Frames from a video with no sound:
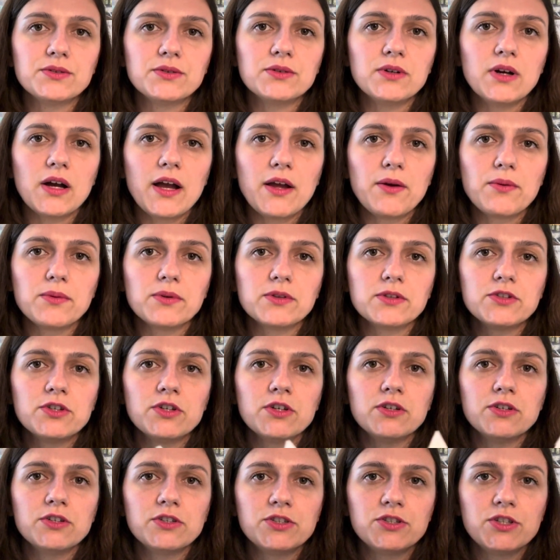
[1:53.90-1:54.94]
I will
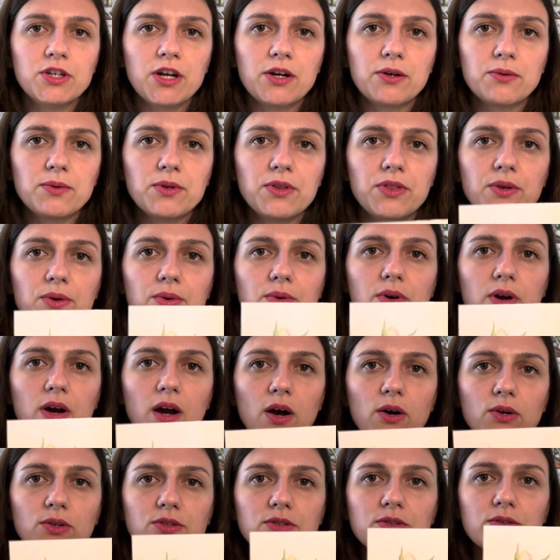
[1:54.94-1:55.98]
share with you
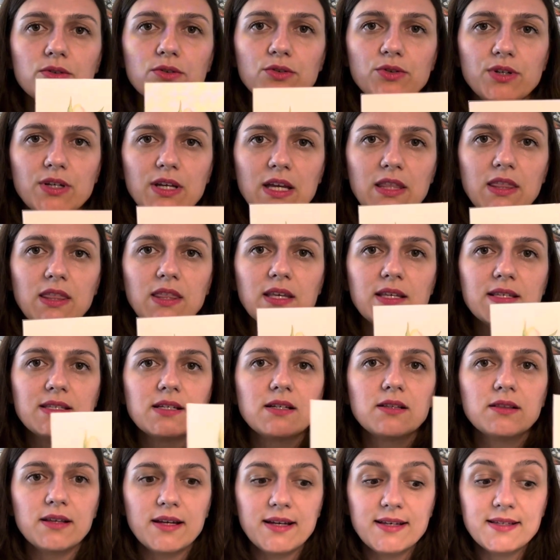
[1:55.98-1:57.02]
how to create these
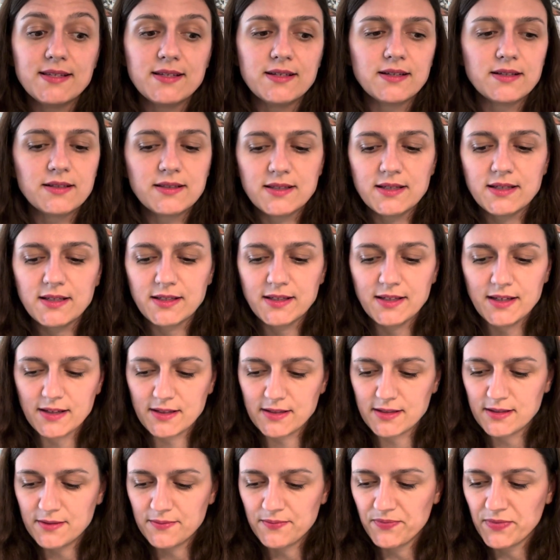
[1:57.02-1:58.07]
glazing
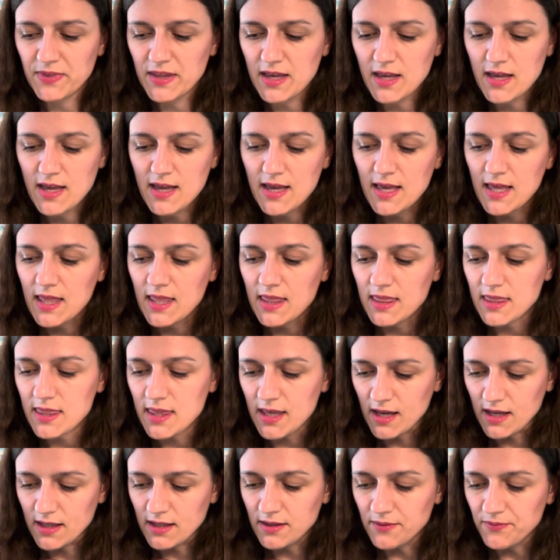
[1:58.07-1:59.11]
techniques.
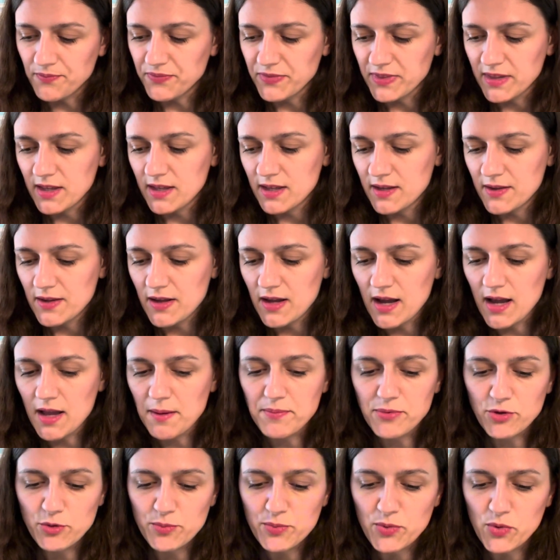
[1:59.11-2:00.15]
Then I
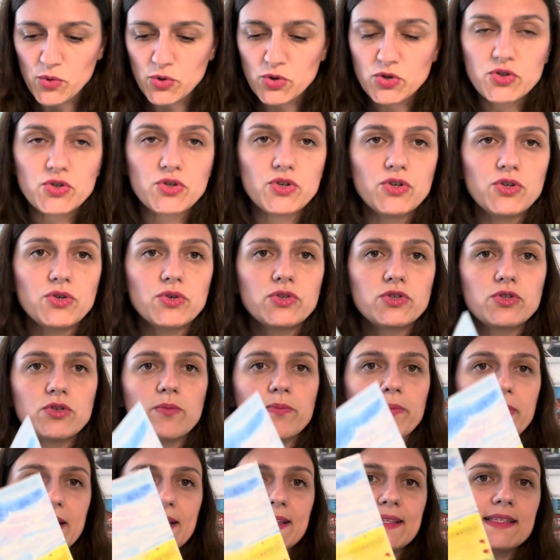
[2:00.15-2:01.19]
propose to you
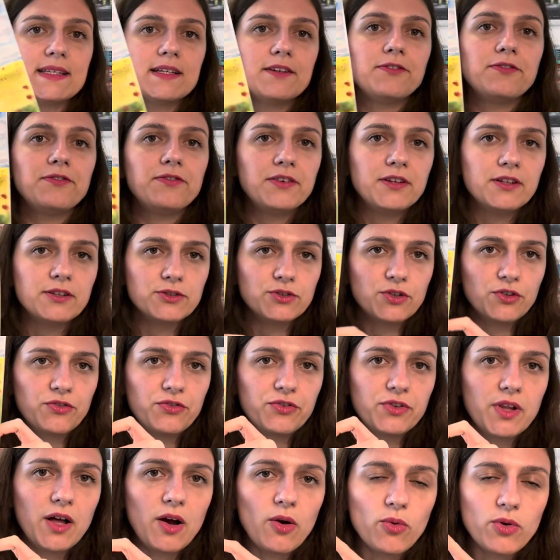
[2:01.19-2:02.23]
to paint a field of
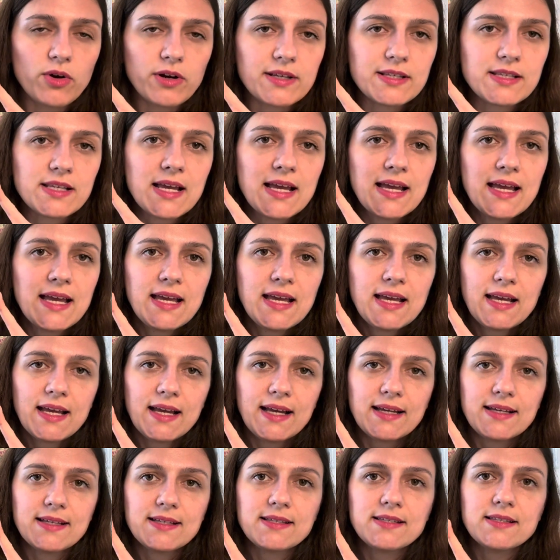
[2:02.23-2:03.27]
flowers,
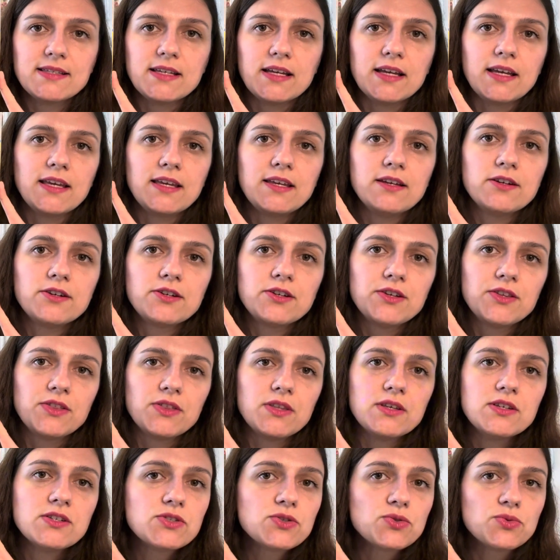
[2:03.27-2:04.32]
and here in
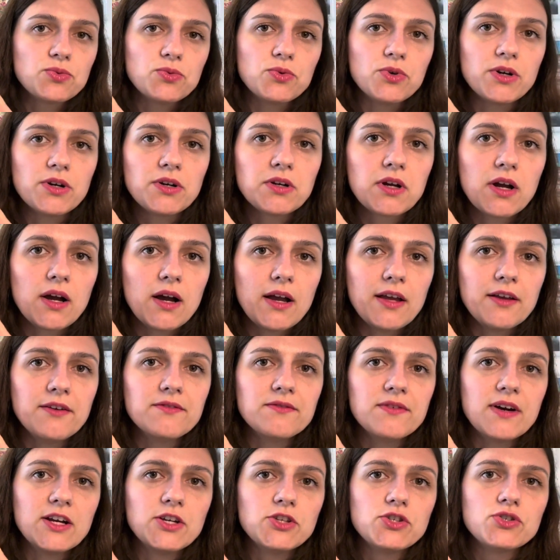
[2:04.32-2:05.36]
this work I
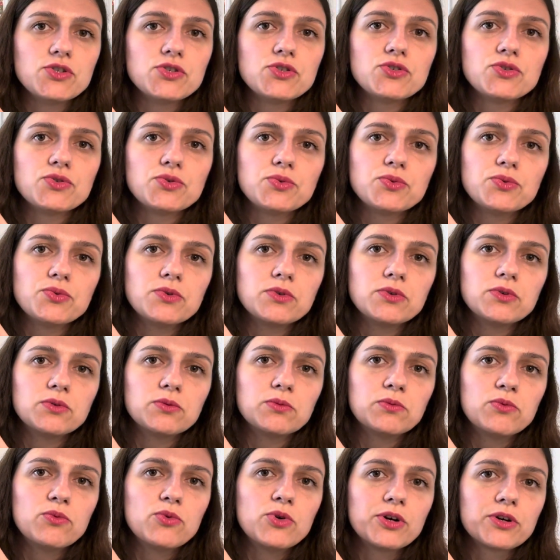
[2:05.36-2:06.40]
invite you to
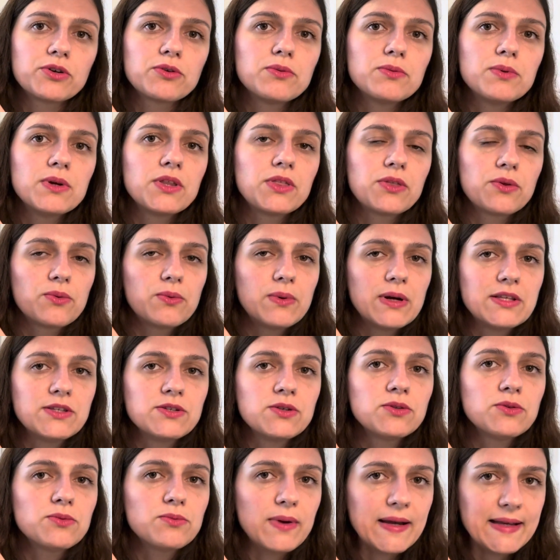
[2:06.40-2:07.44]
work with wet
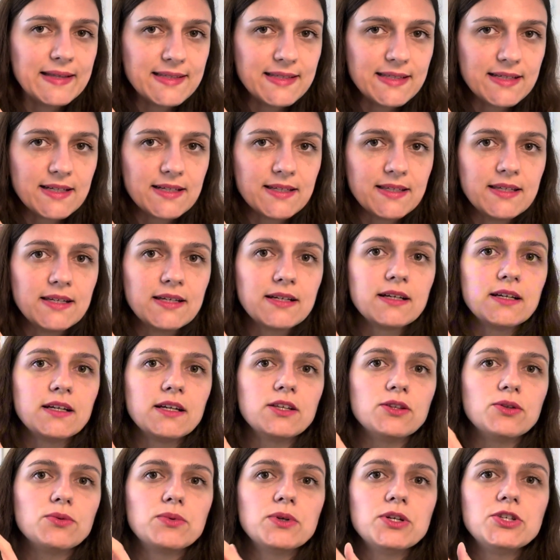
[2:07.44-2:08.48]
on wet technique,
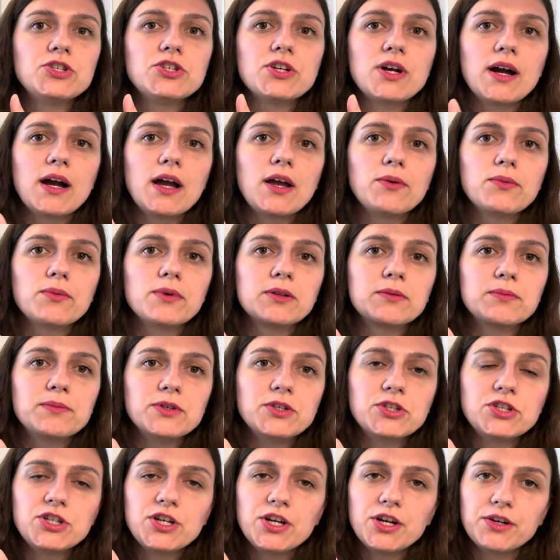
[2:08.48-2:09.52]
in which I will
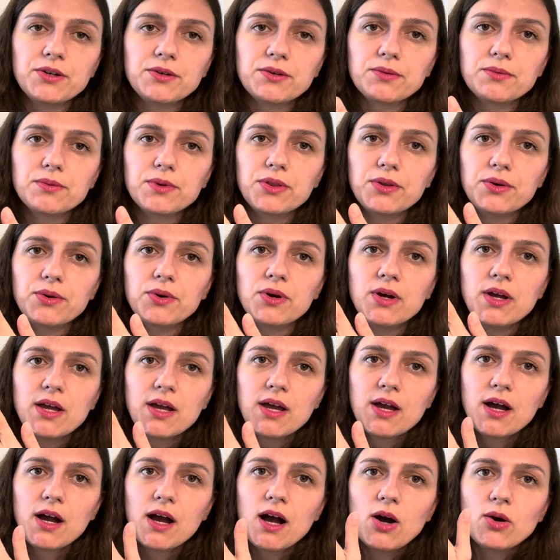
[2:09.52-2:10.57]
be sharing with you
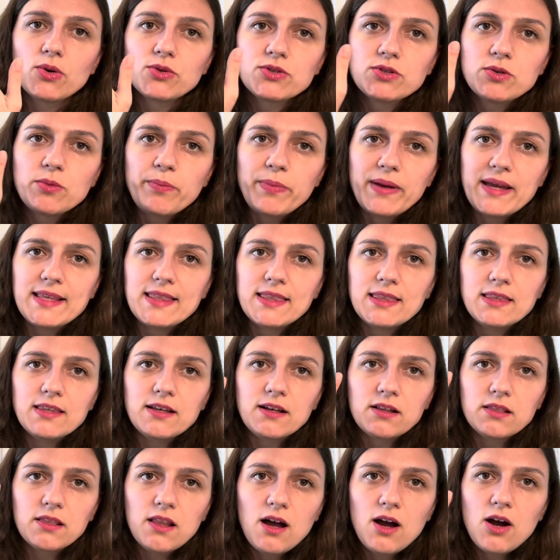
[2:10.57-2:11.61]
how to paint
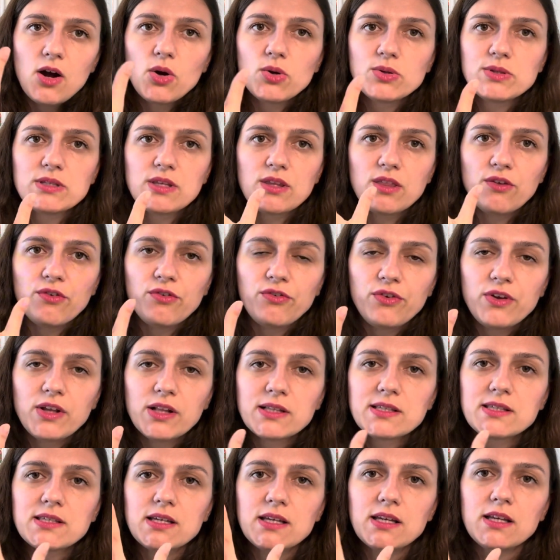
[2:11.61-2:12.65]
the clouds, the
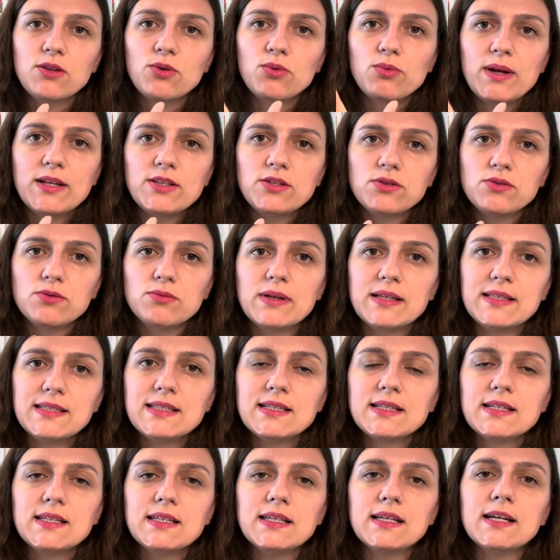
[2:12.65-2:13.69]
fields in wet on wet
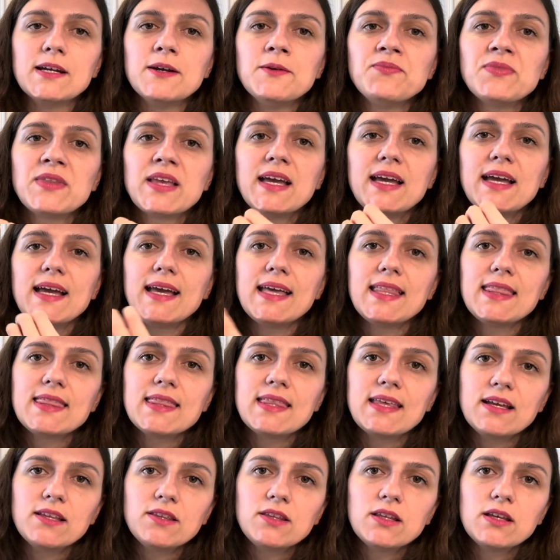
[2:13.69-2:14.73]
technique,
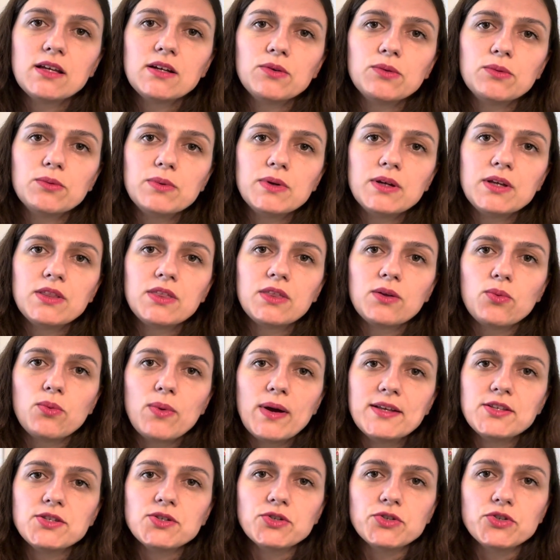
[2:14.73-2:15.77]
and then with
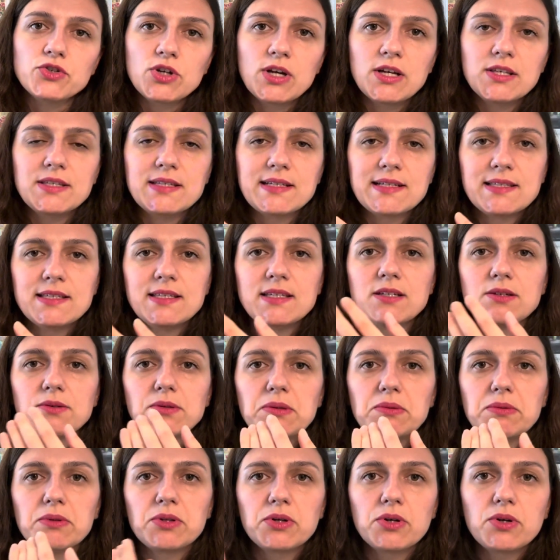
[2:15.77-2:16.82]
wet on dry technique
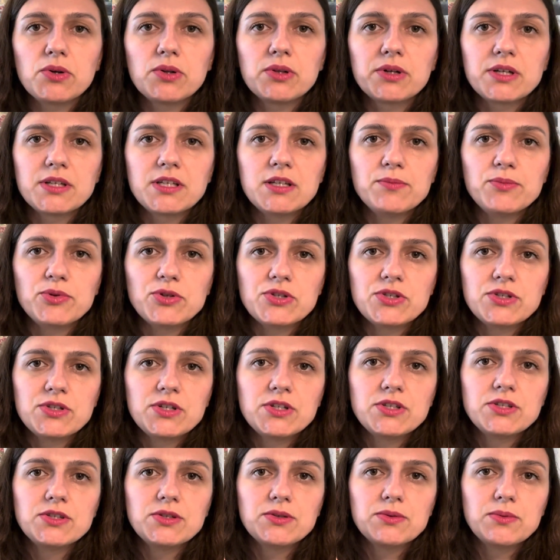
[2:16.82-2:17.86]
we will already
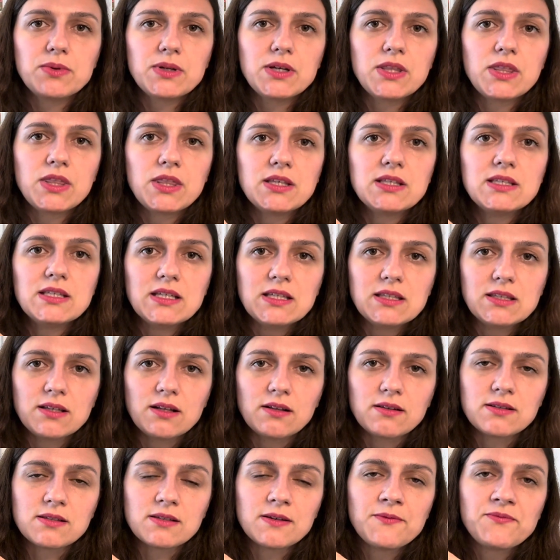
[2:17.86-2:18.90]
proceed with the
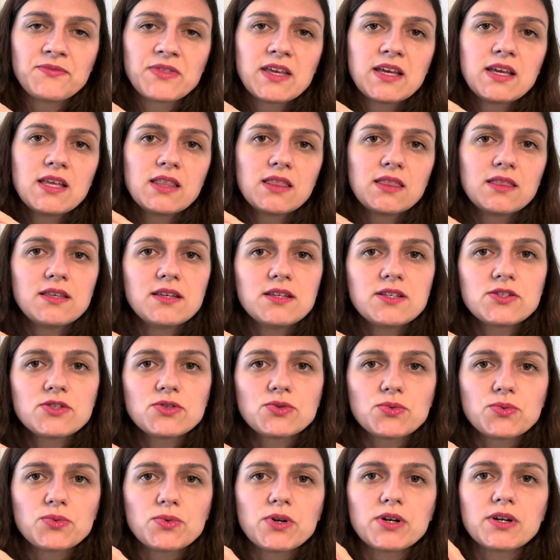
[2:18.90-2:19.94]
details.
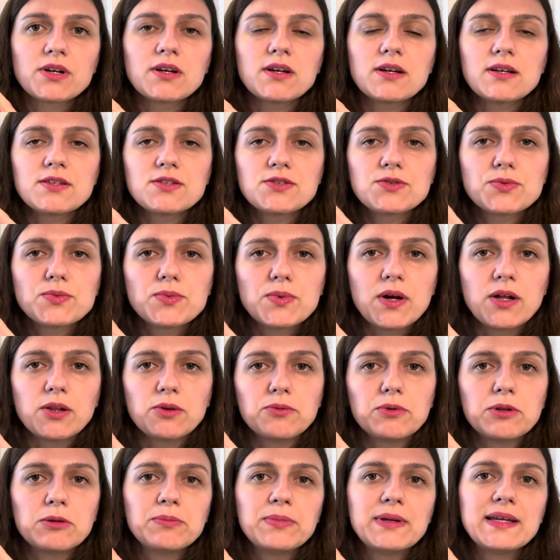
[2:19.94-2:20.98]
This work as
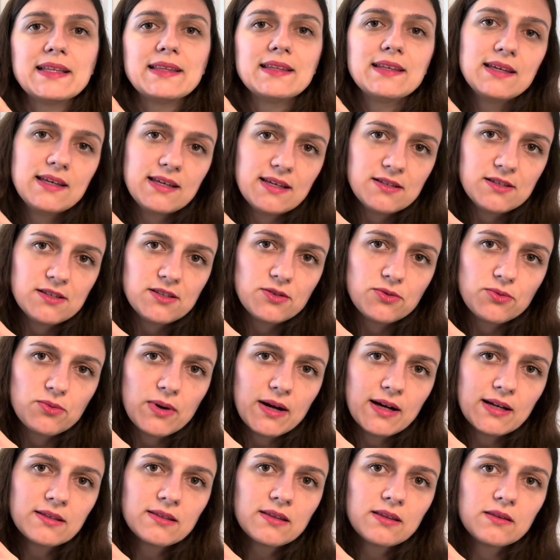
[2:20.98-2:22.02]
well will be an easy
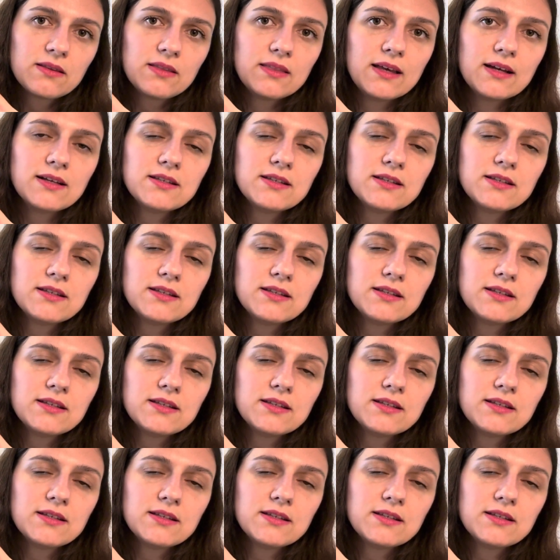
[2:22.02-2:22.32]
one,